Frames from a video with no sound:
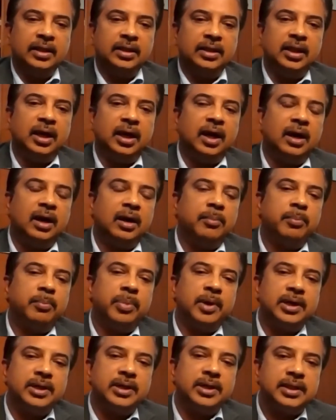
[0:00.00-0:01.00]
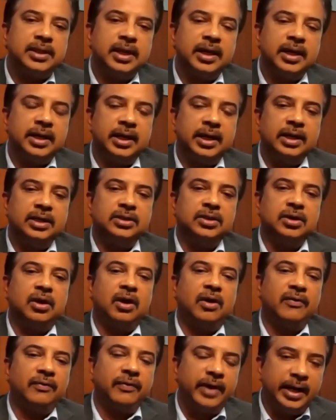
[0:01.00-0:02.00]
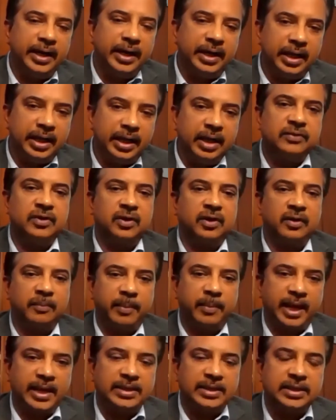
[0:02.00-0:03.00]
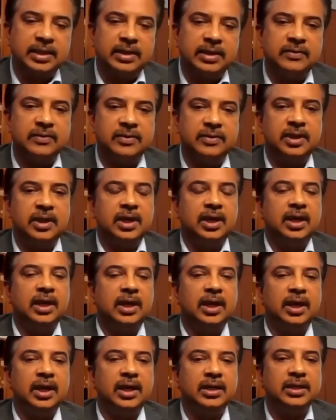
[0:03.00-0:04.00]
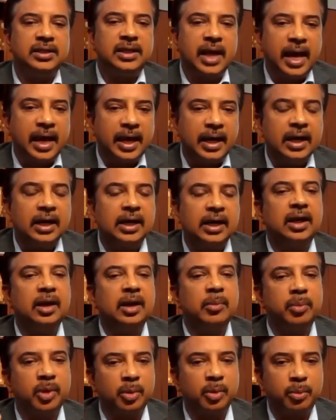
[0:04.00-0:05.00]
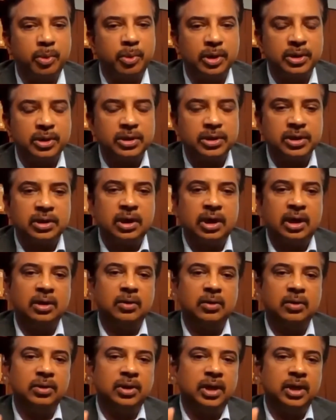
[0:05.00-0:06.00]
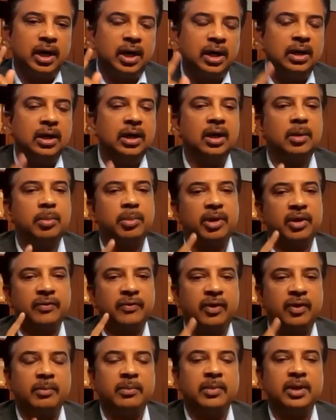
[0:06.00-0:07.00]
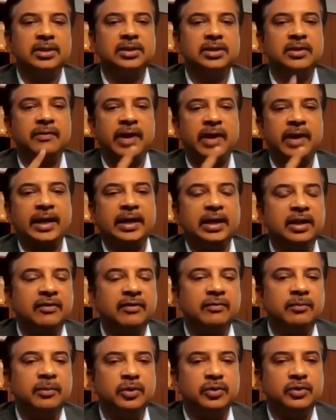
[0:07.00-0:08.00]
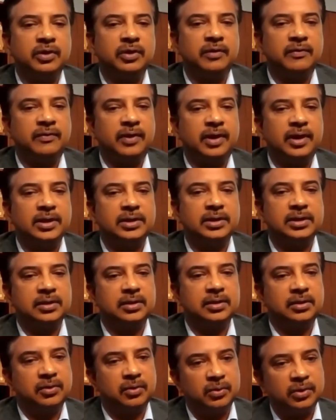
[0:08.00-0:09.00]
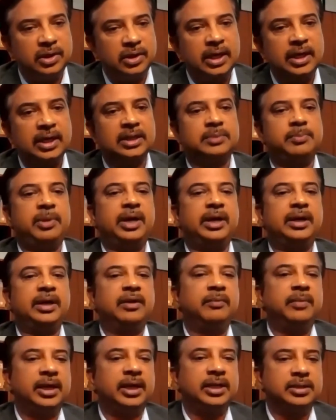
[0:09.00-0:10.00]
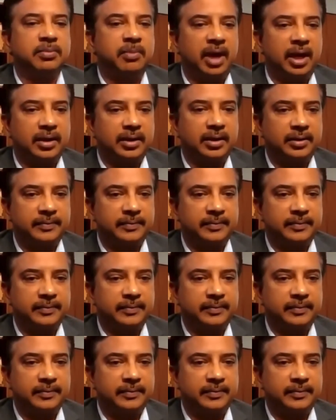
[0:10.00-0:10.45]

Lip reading: the percentage of ETFs or passives is directly proportional to the underperformance of active mutual funds to their respective benchmark.